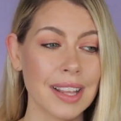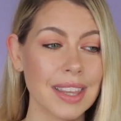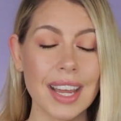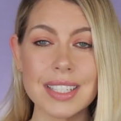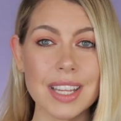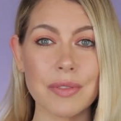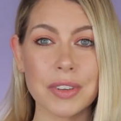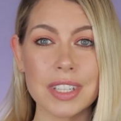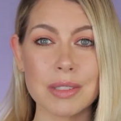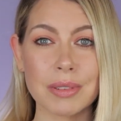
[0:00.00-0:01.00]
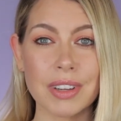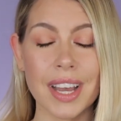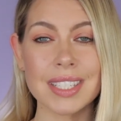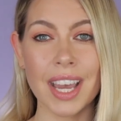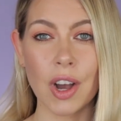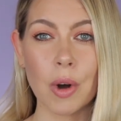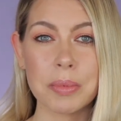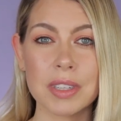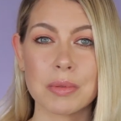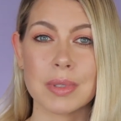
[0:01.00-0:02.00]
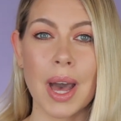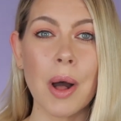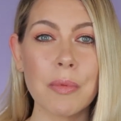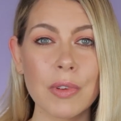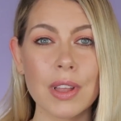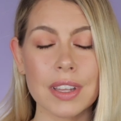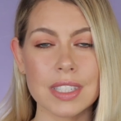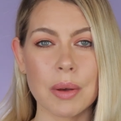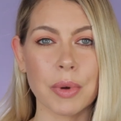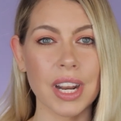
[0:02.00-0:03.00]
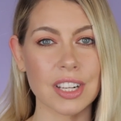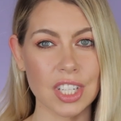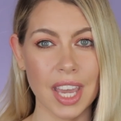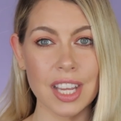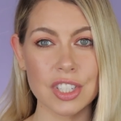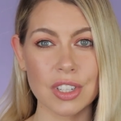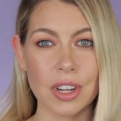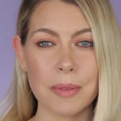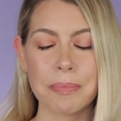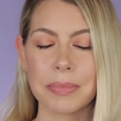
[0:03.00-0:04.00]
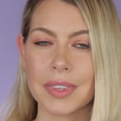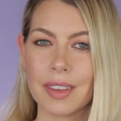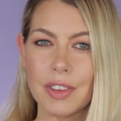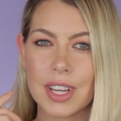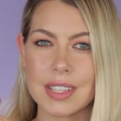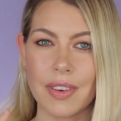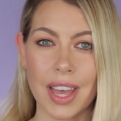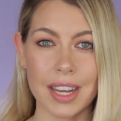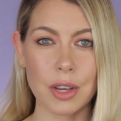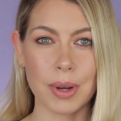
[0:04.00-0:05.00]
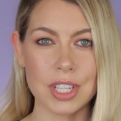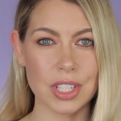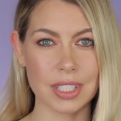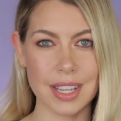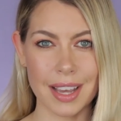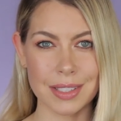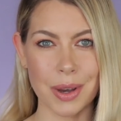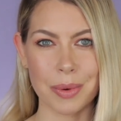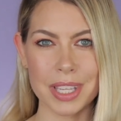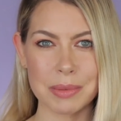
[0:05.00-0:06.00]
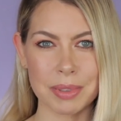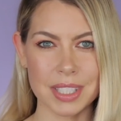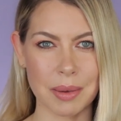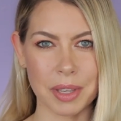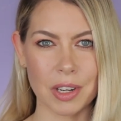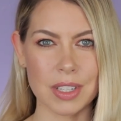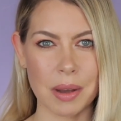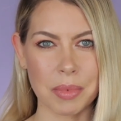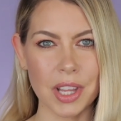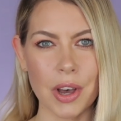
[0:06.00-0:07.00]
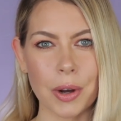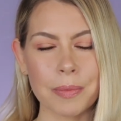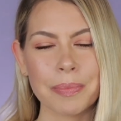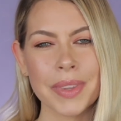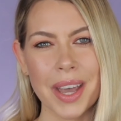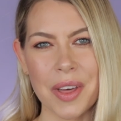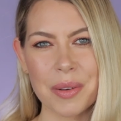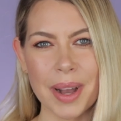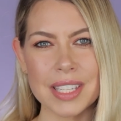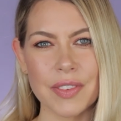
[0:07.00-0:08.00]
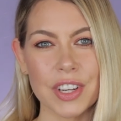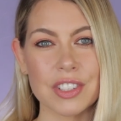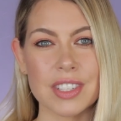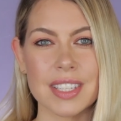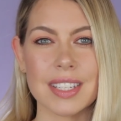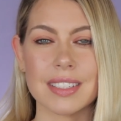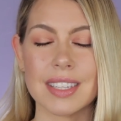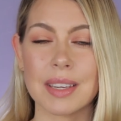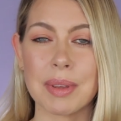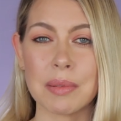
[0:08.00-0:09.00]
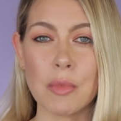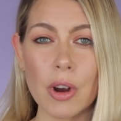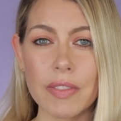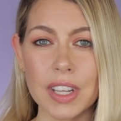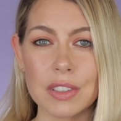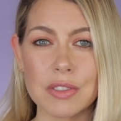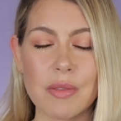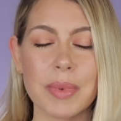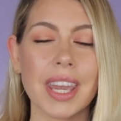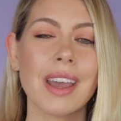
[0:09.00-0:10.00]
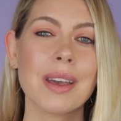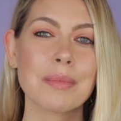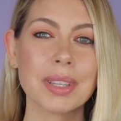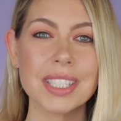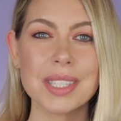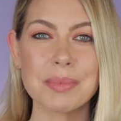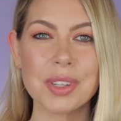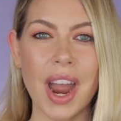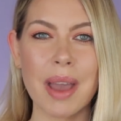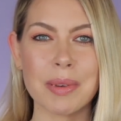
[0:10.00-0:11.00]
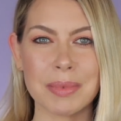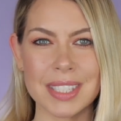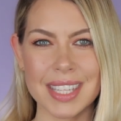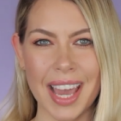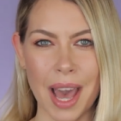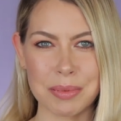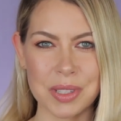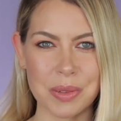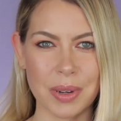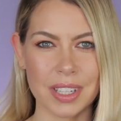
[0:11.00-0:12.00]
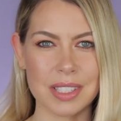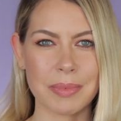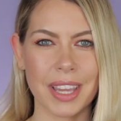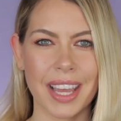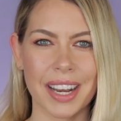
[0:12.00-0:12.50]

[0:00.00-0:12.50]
that is it for this one, you guys. I hope this was helpful and somewhat educational. If you guys have any questions, as always, please let me know down below. Otherwise, if you're interested in seeing any more videos from me, please subscribe. It means the absolute world to me,